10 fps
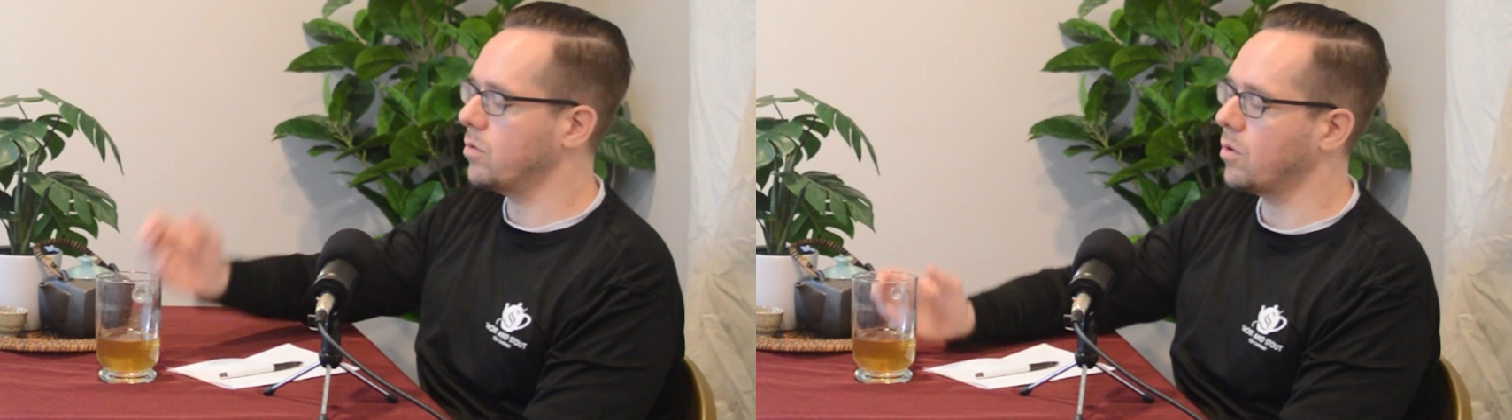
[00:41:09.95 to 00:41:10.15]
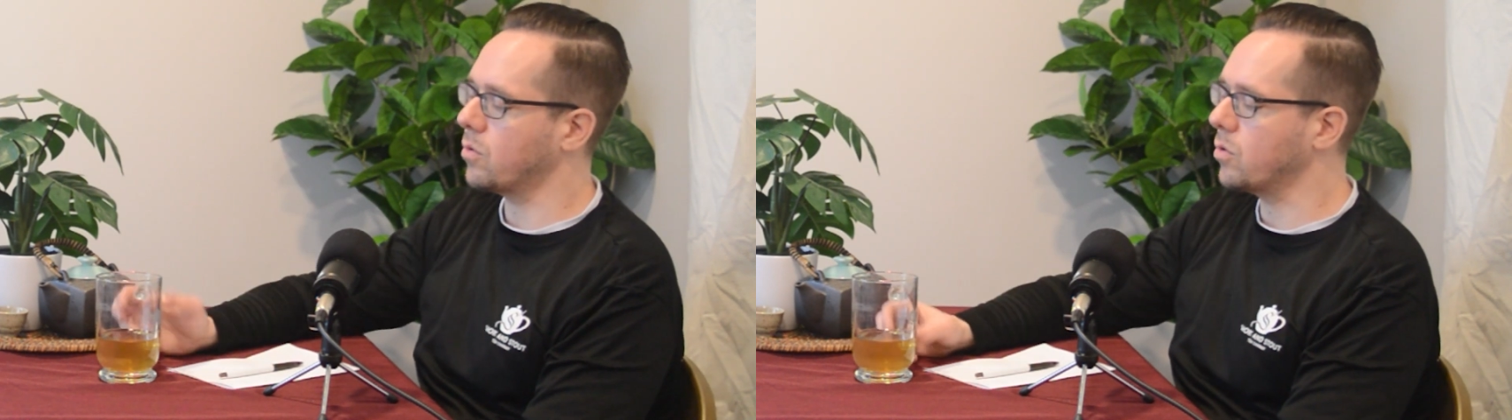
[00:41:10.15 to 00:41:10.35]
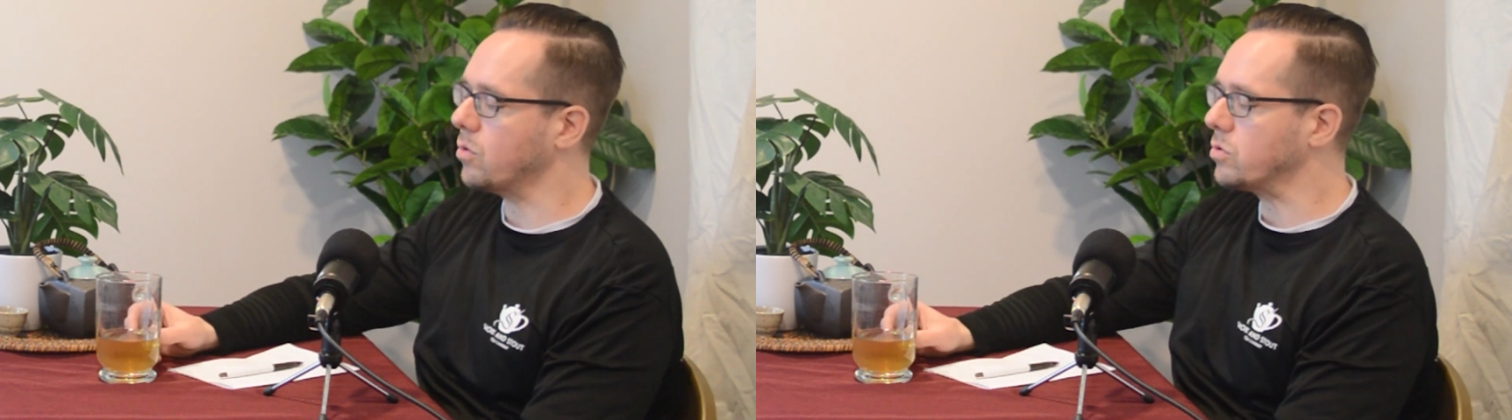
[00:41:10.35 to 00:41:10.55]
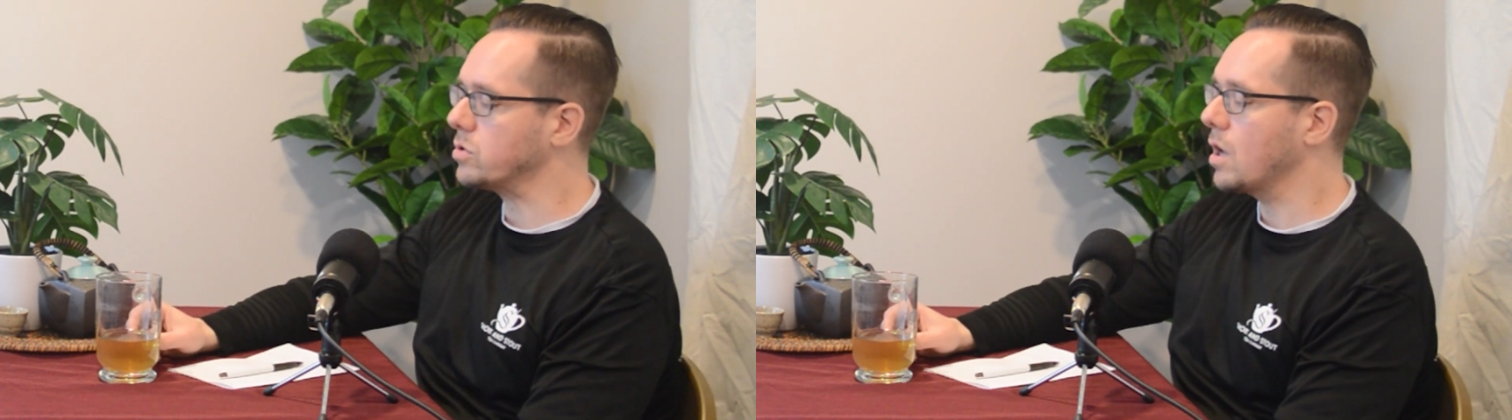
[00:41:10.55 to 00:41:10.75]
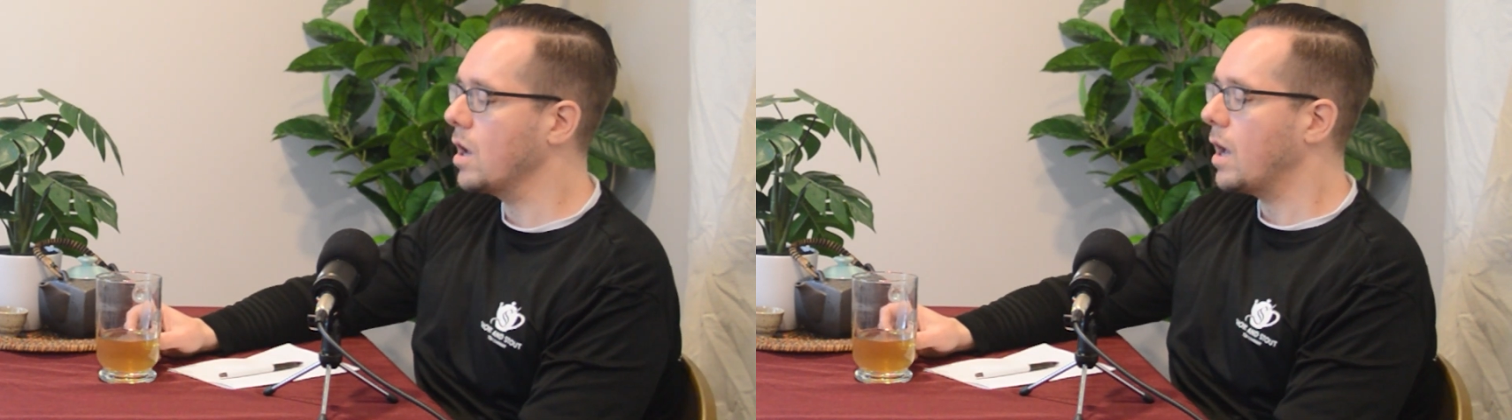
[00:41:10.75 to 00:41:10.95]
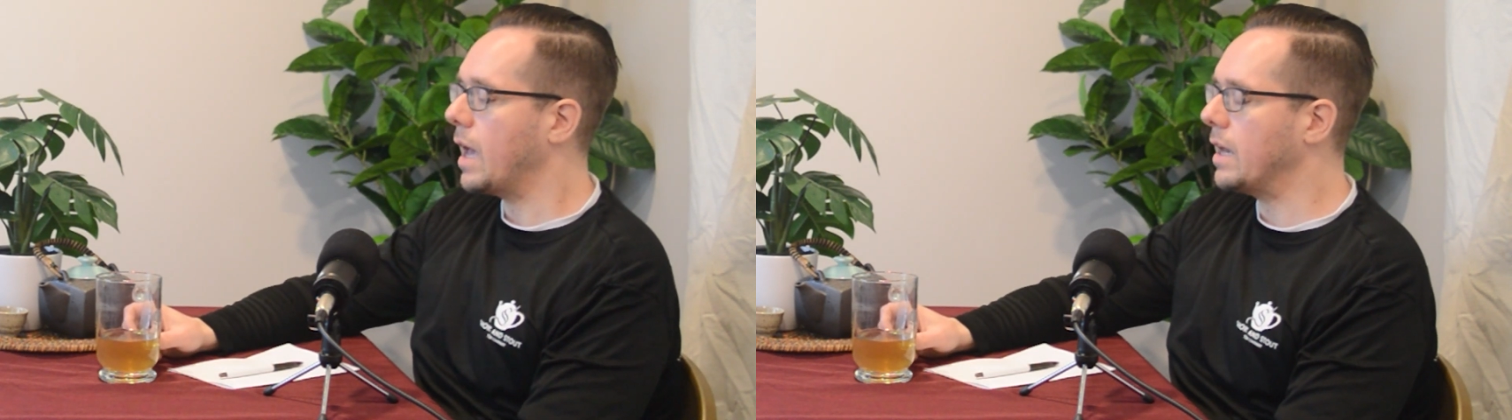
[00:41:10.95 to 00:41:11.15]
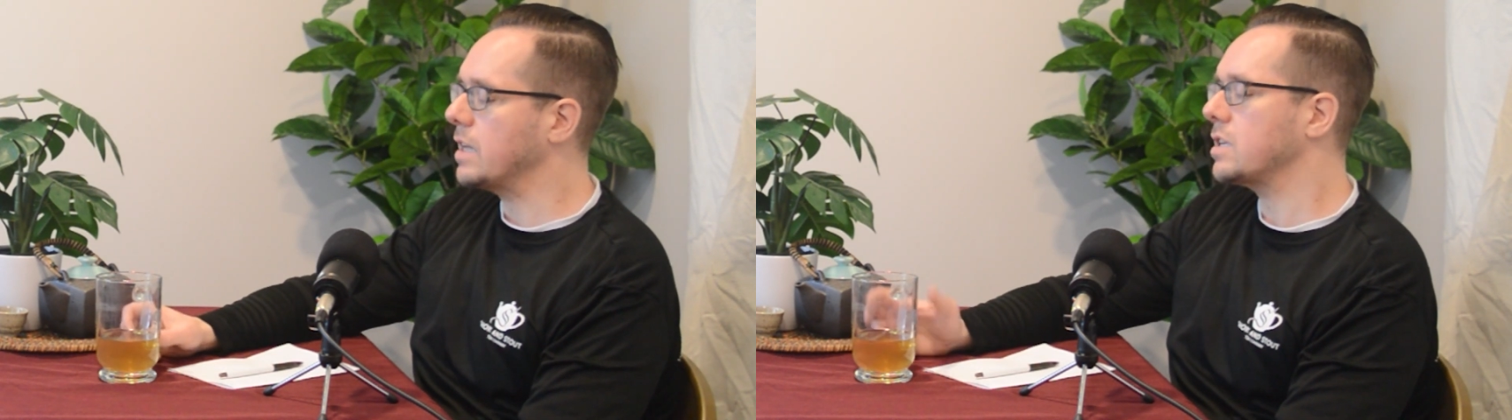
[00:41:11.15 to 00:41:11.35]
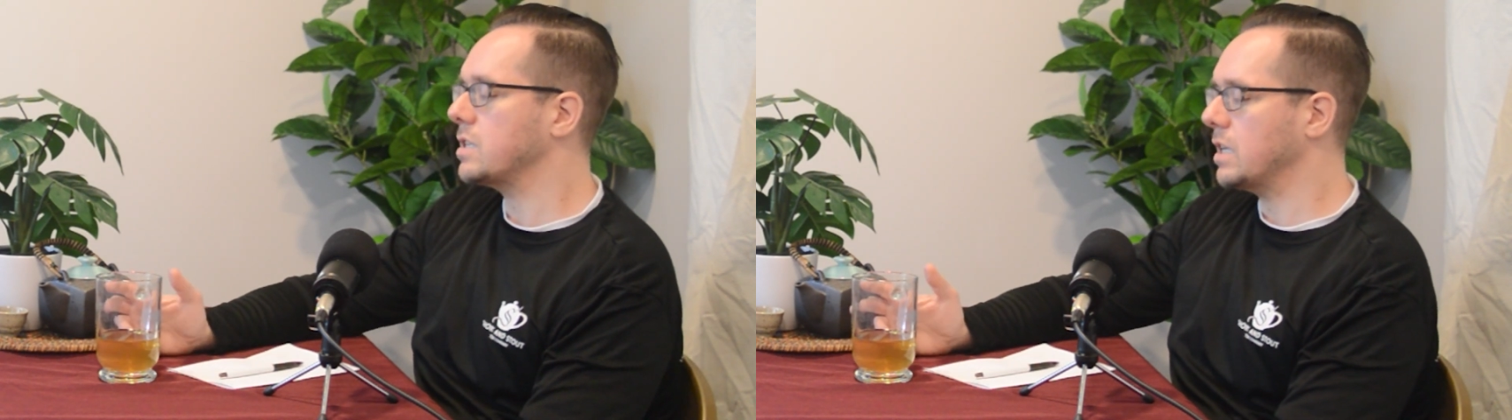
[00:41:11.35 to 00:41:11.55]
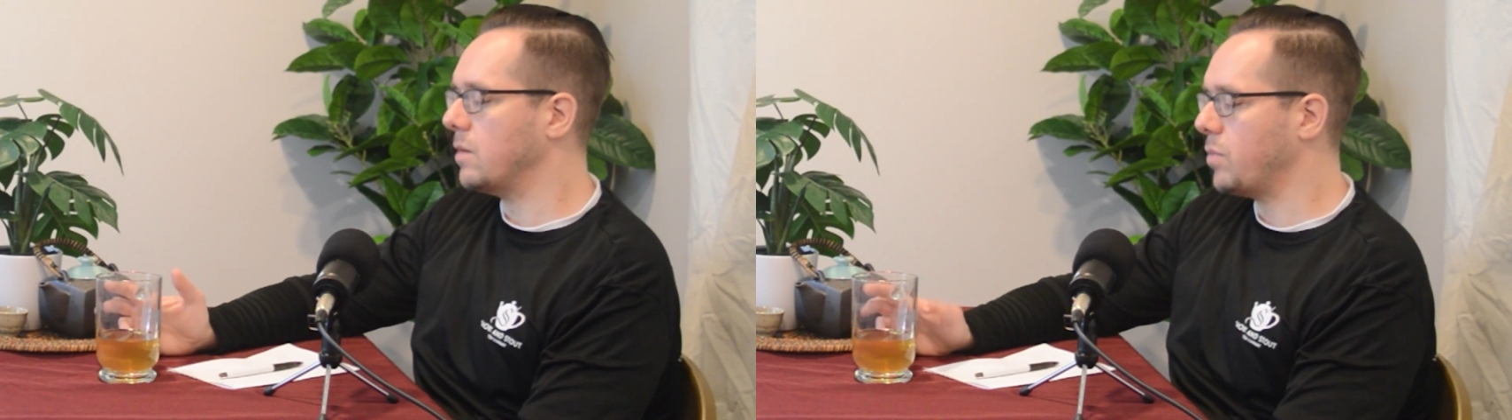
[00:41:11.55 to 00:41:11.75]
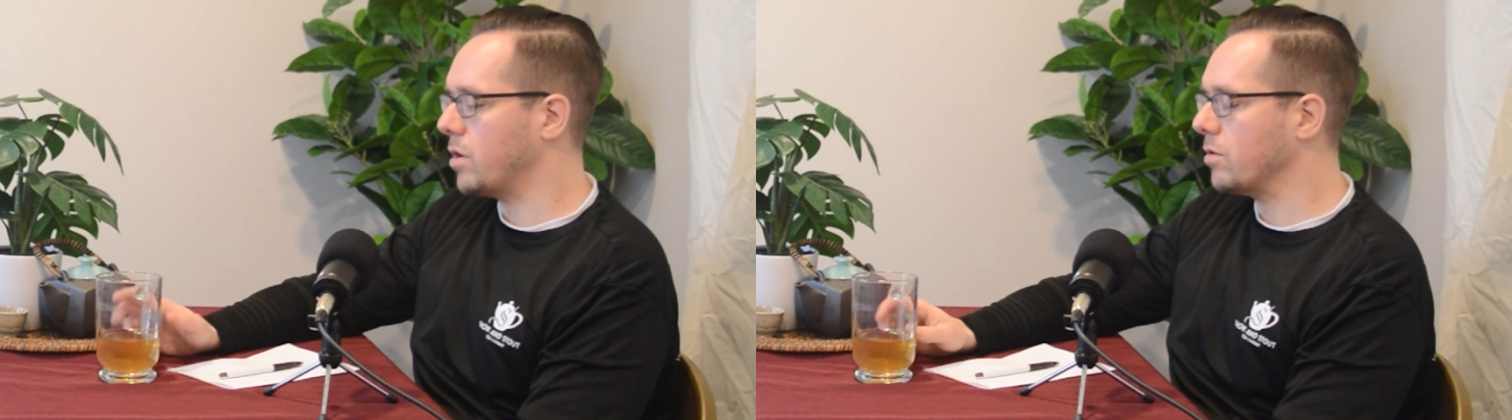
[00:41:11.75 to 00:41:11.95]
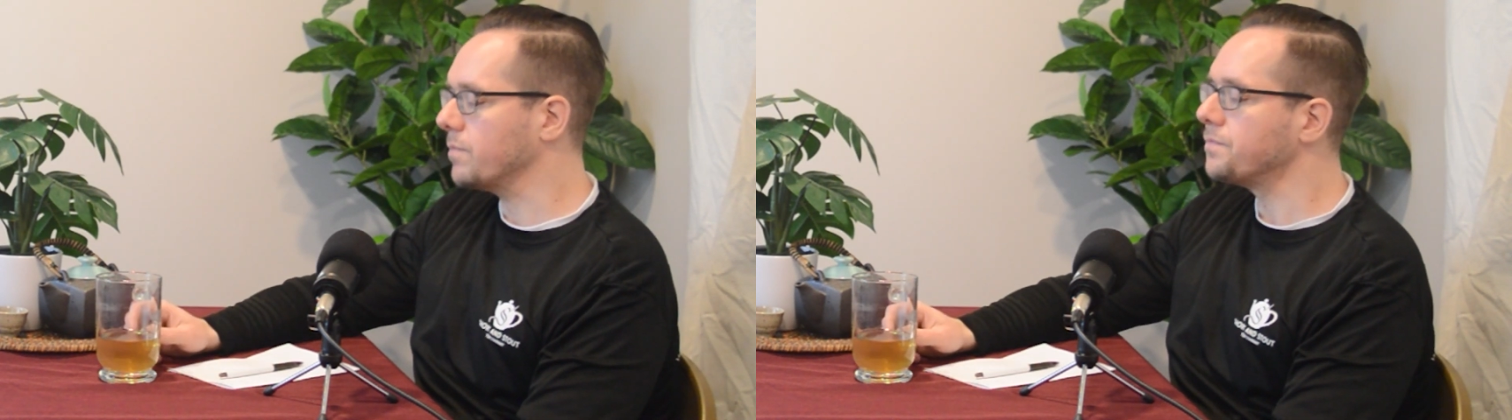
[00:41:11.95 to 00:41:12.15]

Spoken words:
rules, and it doesn't get bitter.